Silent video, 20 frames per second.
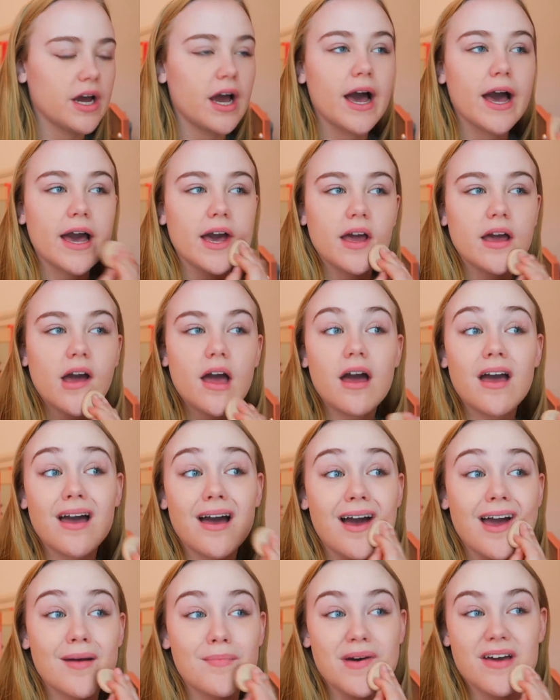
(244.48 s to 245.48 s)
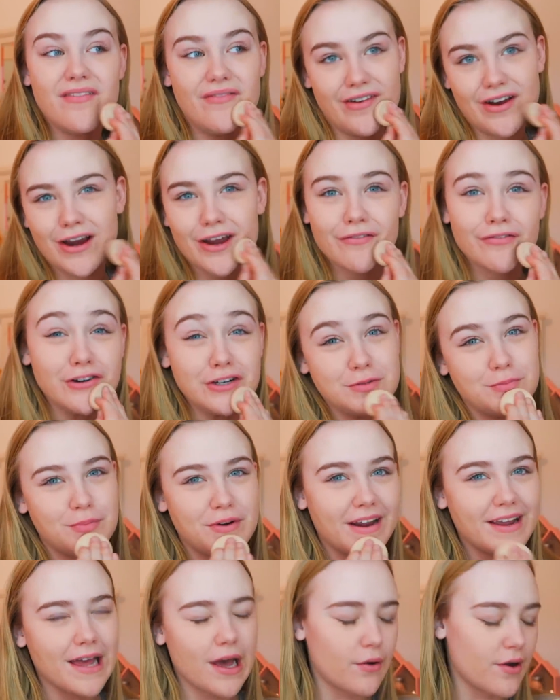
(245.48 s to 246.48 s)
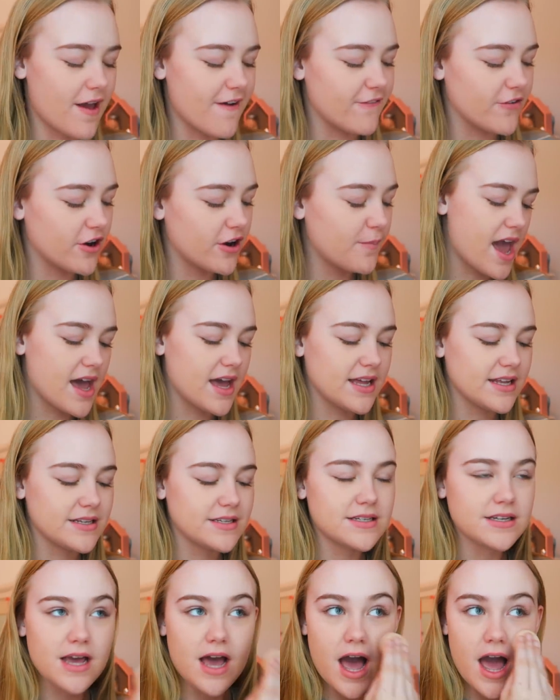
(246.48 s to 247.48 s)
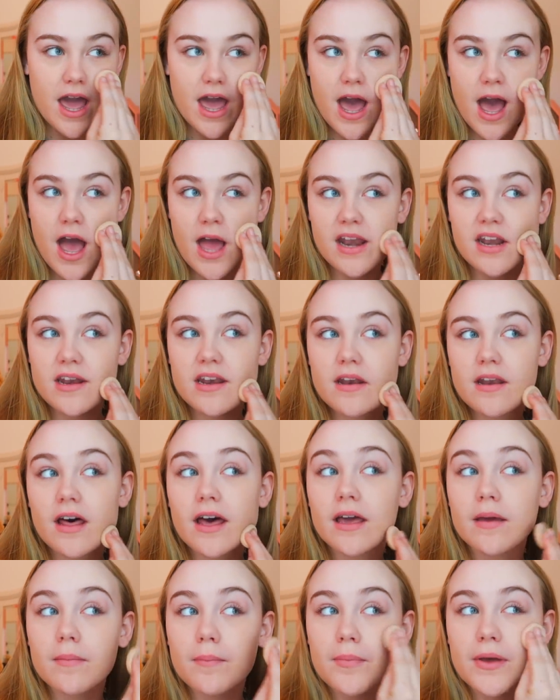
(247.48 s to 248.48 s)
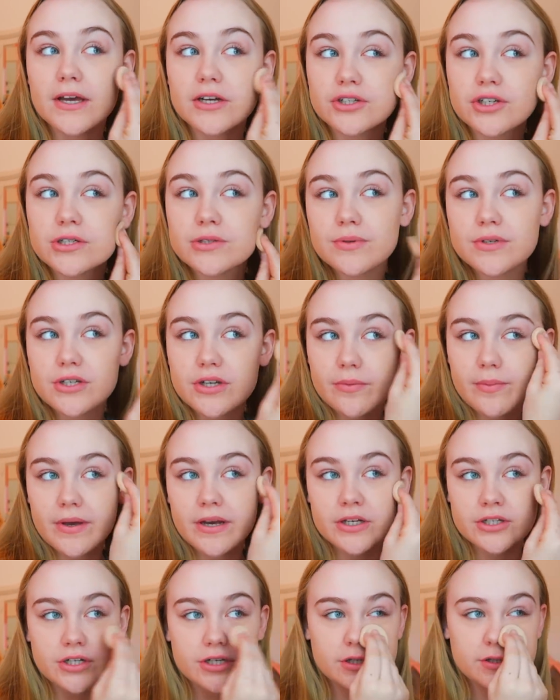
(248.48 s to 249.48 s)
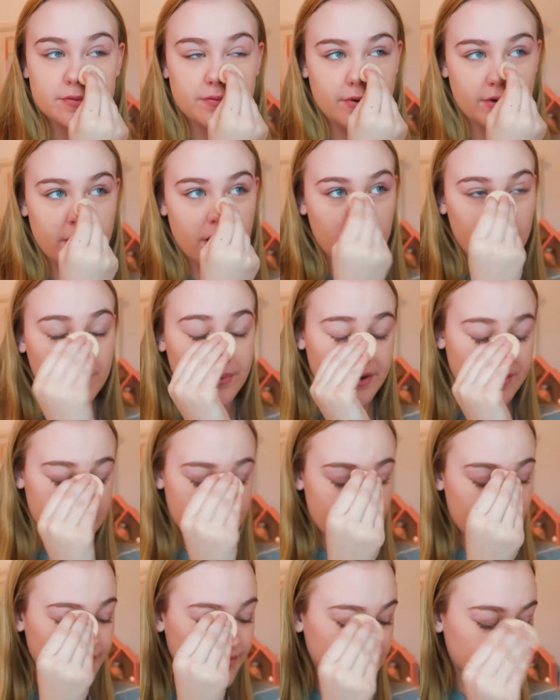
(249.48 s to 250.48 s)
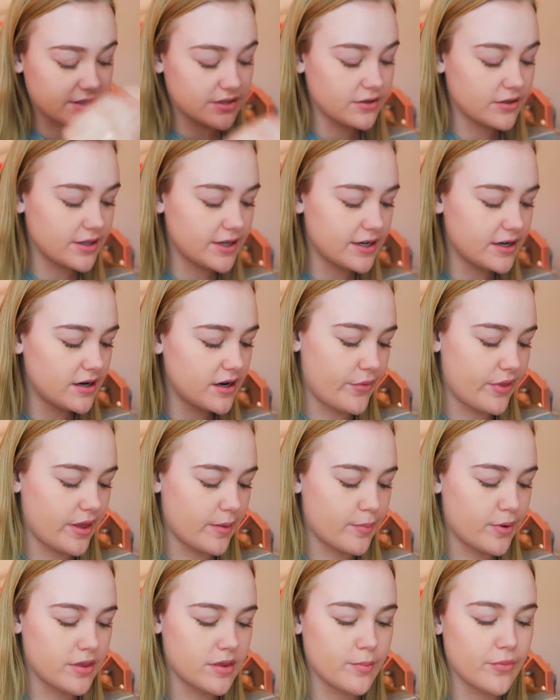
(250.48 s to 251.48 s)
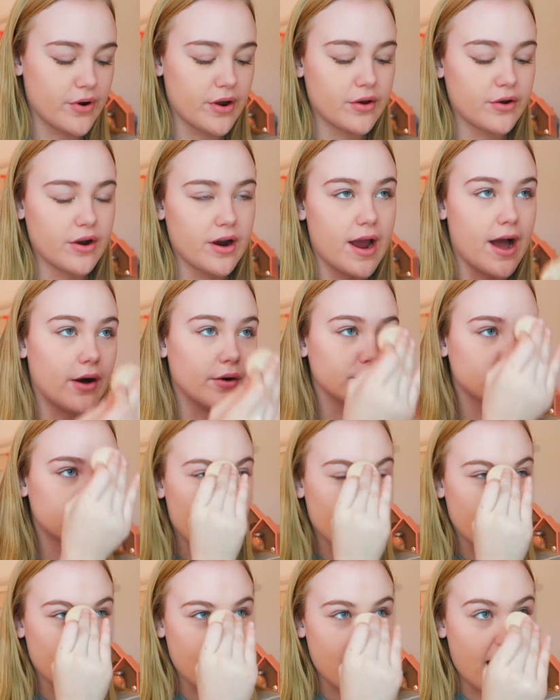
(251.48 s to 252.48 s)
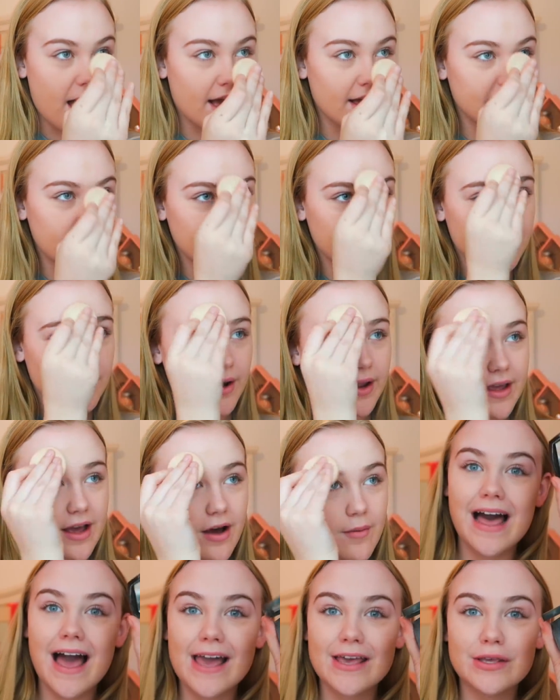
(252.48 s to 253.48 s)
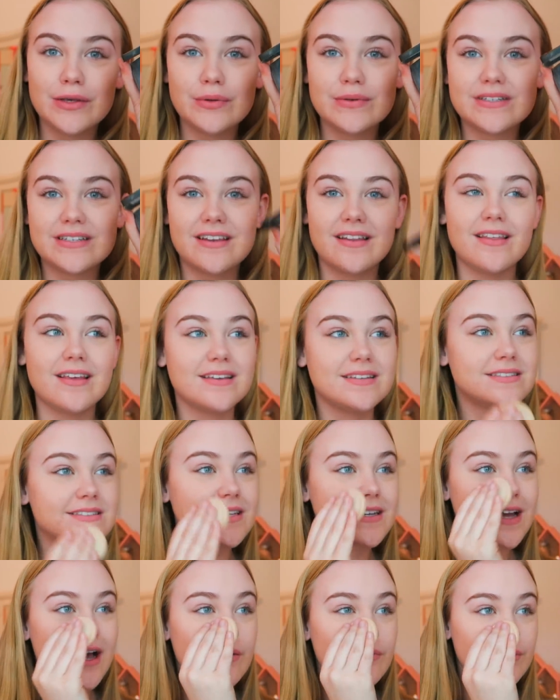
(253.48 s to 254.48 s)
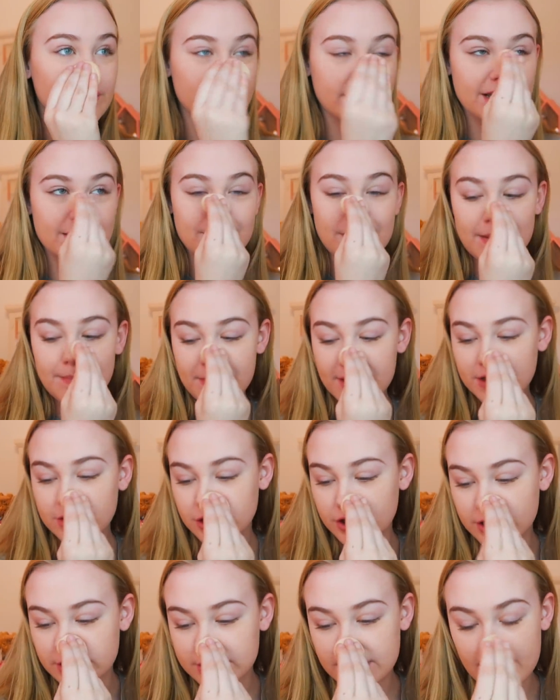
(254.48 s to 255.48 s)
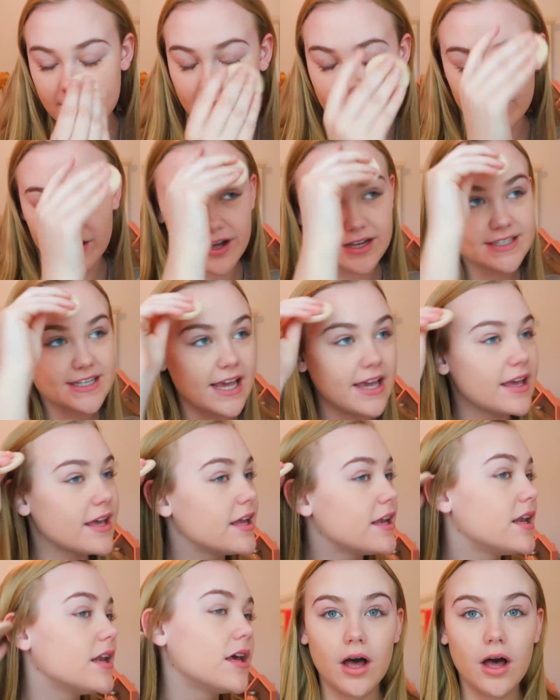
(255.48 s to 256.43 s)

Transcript: high, I had my very first breakout ever and I had like pictures. We took pictures for our birthday every single year and we like put them around our house and I had a breakout. I used this to cover it in my pictures that I got taken.